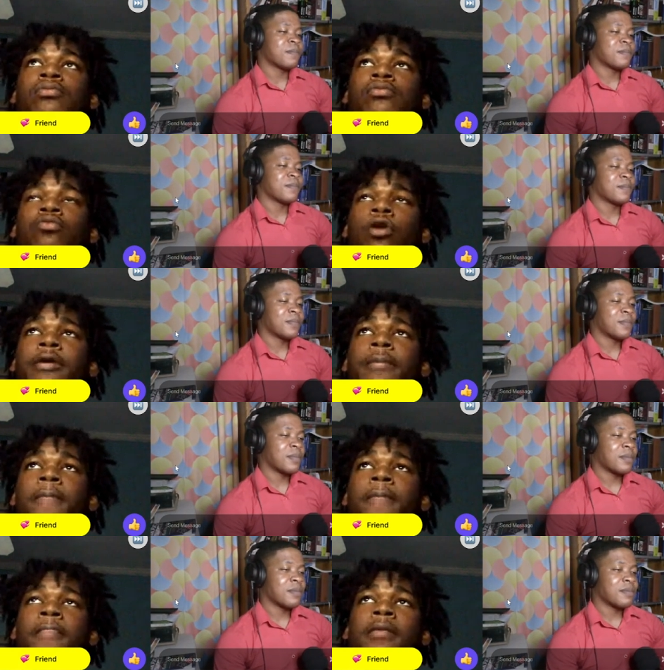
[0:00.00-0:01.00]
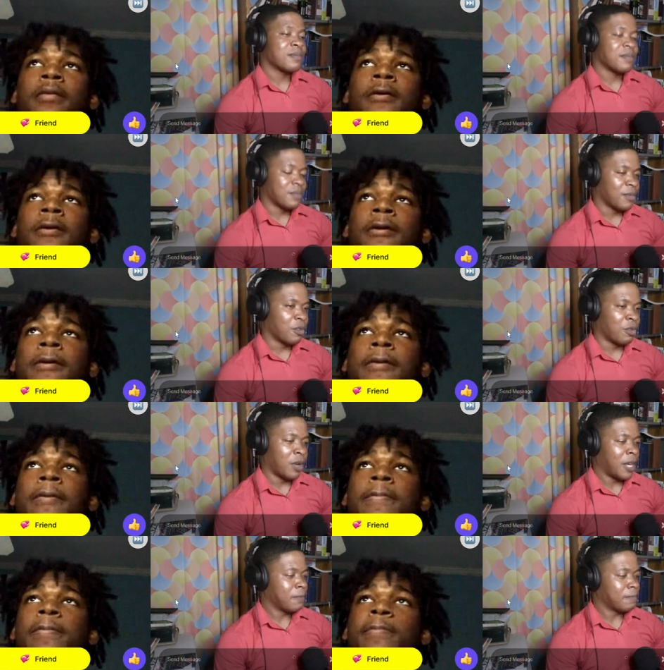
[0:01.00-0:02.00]
Speaker 1: Right.
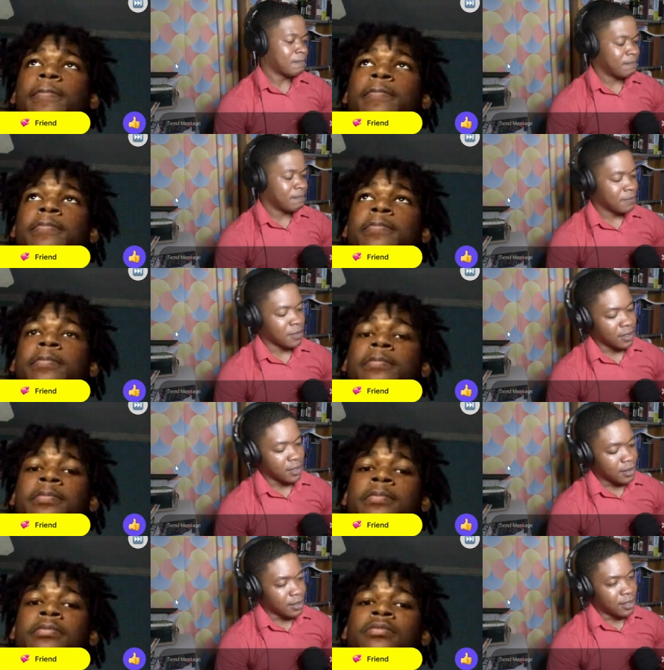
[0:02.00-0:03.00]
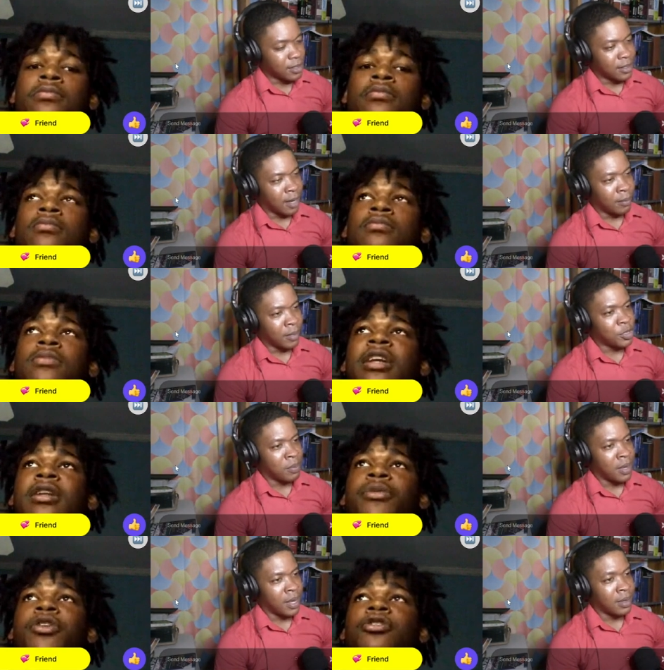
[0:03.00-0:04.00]
Right. God bless you,
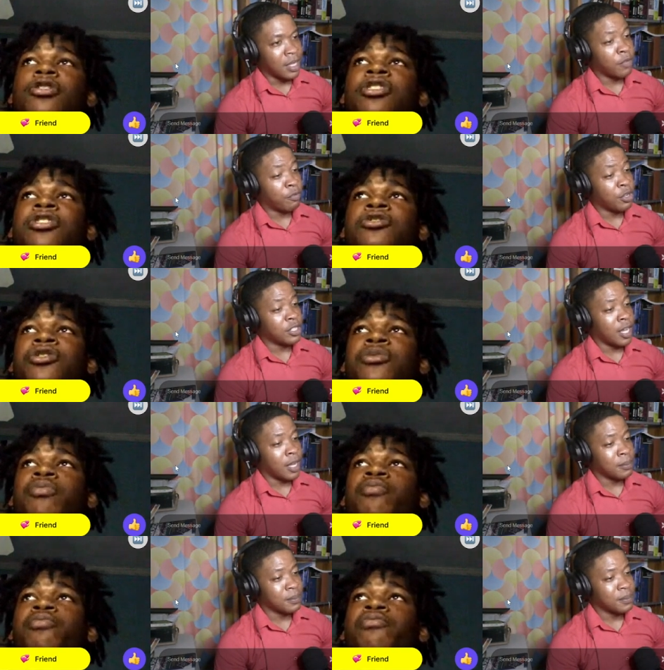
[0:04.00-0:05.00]
man. Thank you for your time.